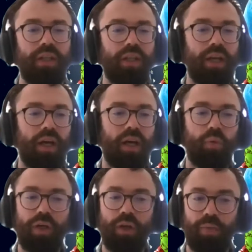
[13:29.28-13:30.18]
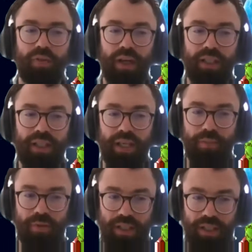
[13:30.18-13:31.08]
We're not providing any
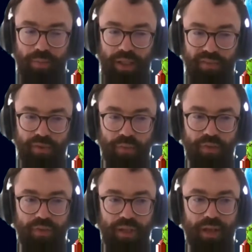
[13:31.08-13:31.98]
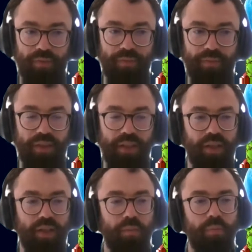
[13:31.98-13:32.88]
particular platforms,
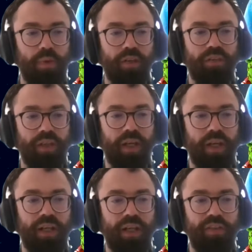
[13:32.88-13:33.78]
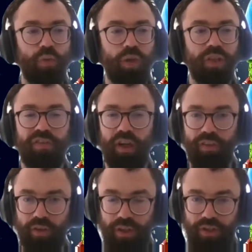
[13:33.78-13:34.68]
but if you want
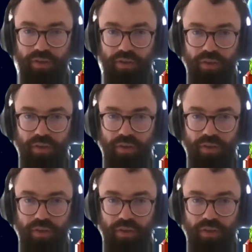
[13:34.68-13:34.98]
advice on it,